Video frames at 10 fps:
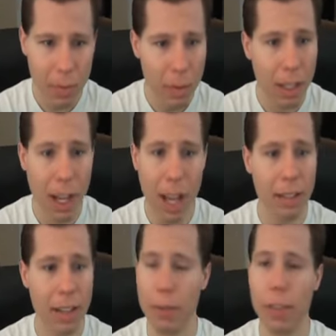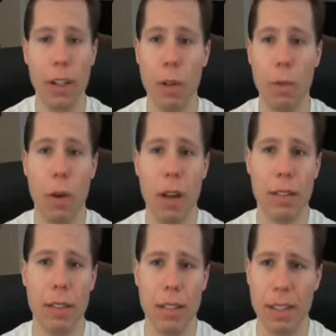I definitely don't
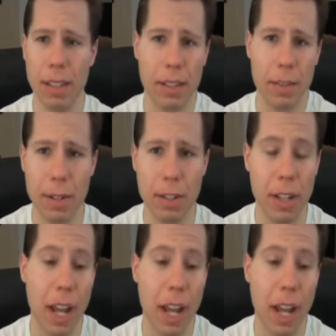want to see a submission.